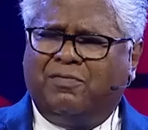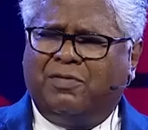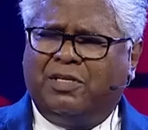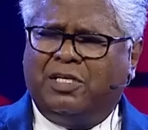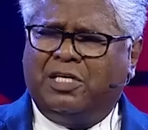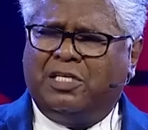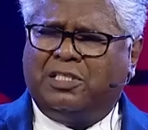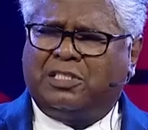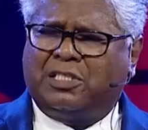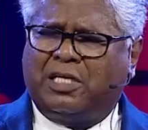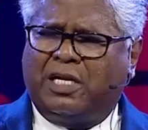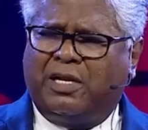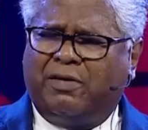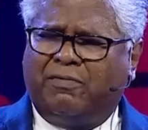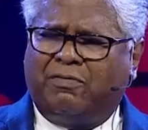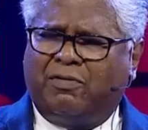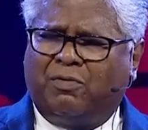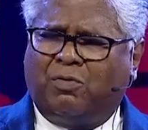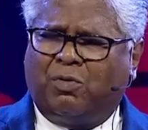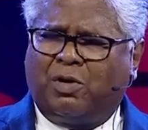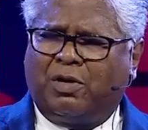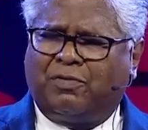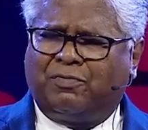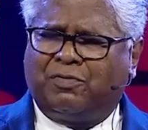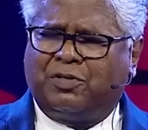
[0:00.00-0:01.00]
with each and every
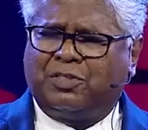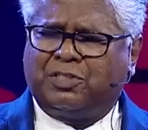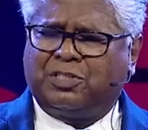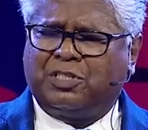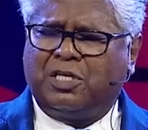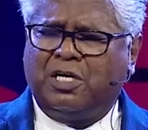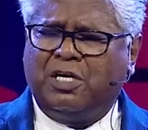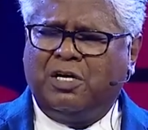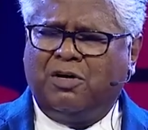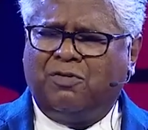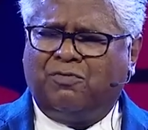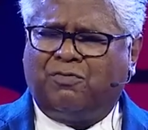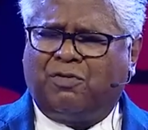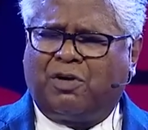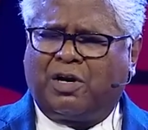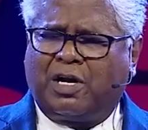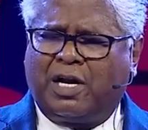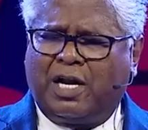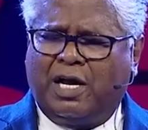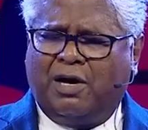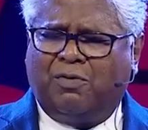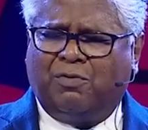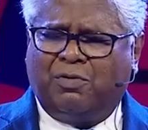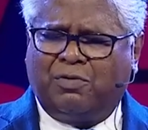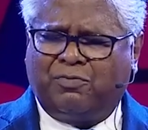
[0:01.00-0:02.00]
one of us. For
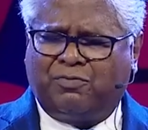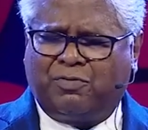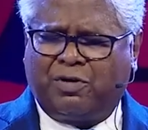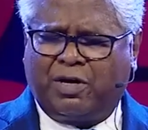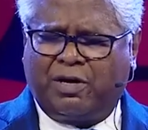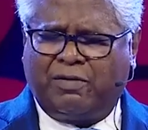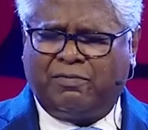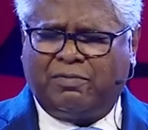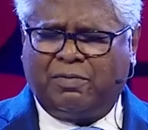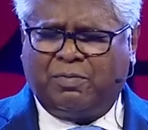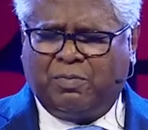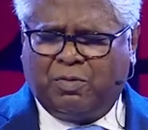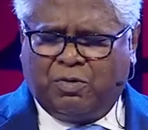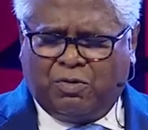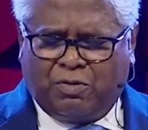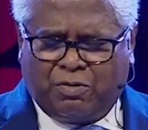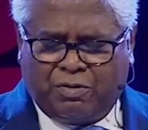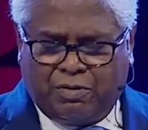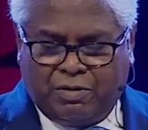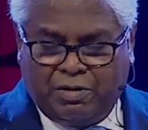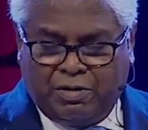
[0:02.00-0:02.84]
now and forevermore.